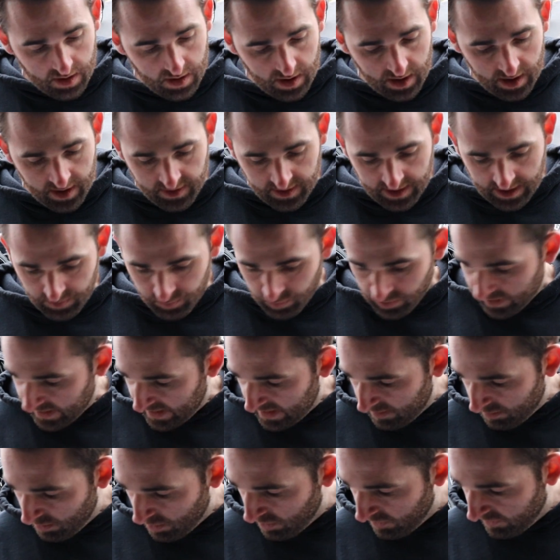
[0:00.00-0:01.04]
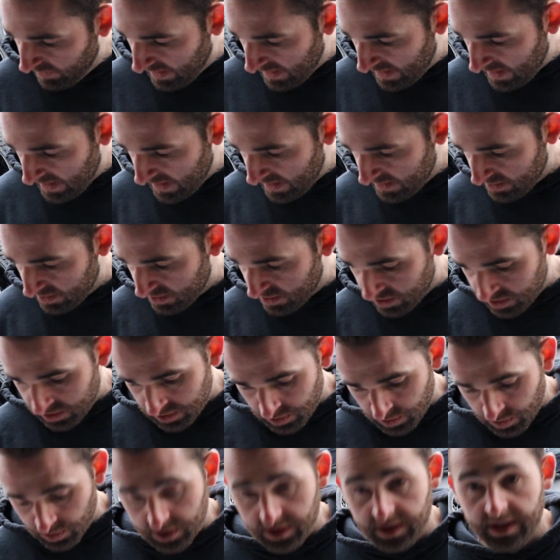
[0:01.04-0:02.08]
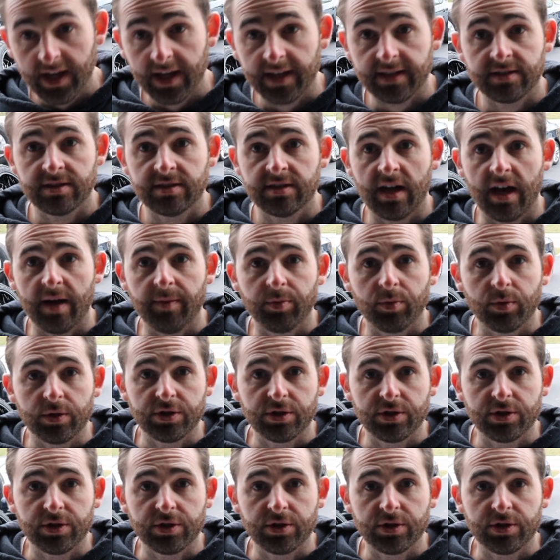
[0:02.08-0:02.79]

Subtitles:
And then we're going to move on to the next step,